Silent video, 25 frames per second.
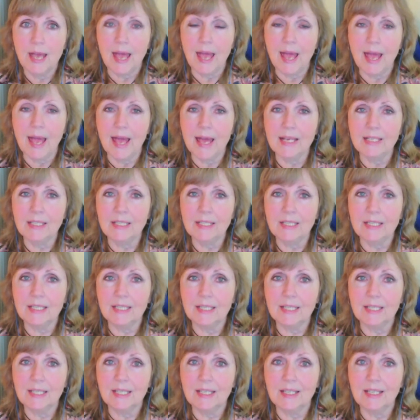and
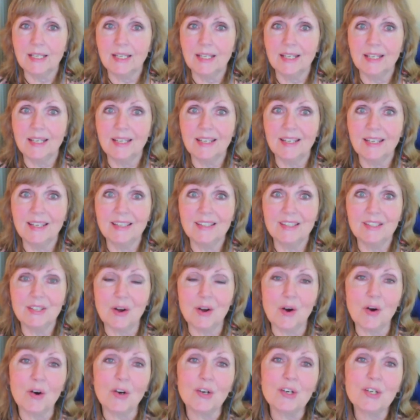it's
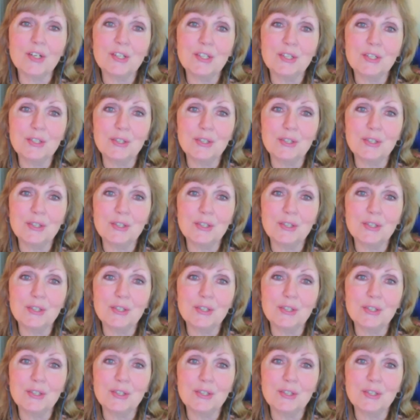hard